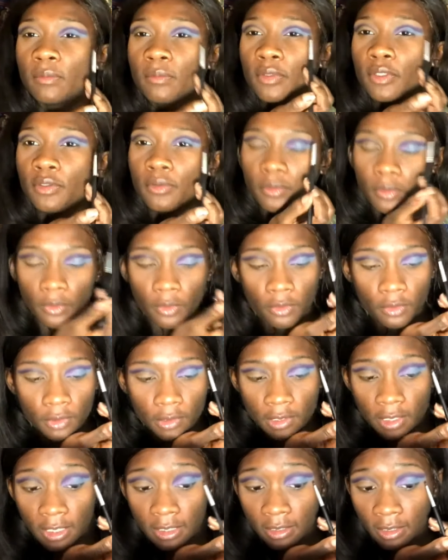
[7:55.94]
blue
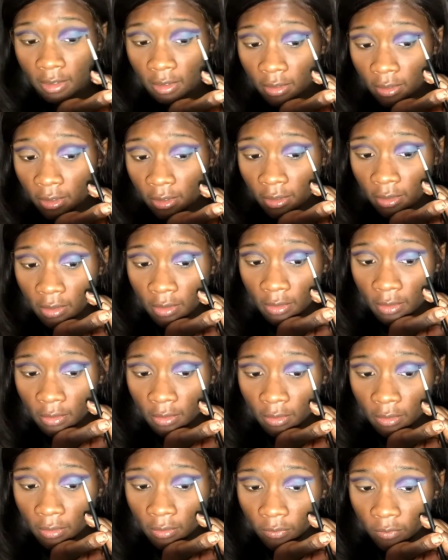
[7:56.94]
on at the
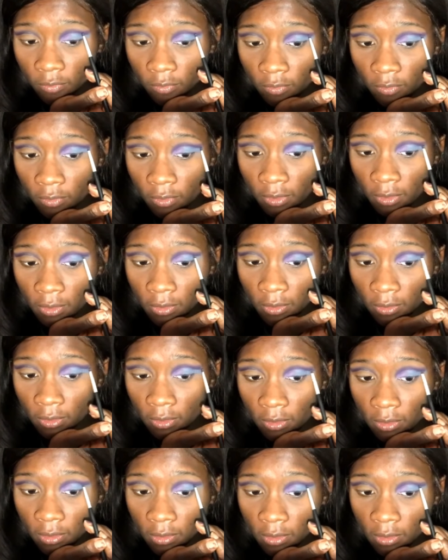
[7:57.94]
end of here,
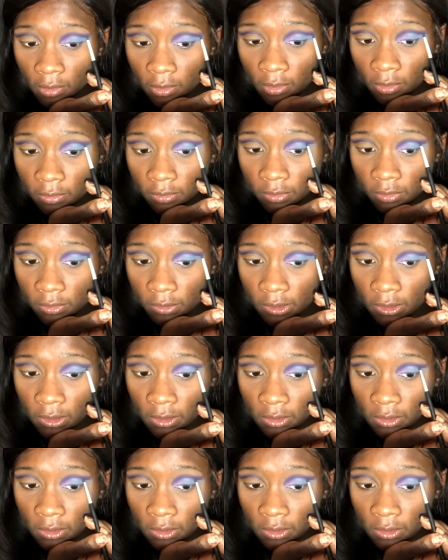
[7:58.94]
kind of closer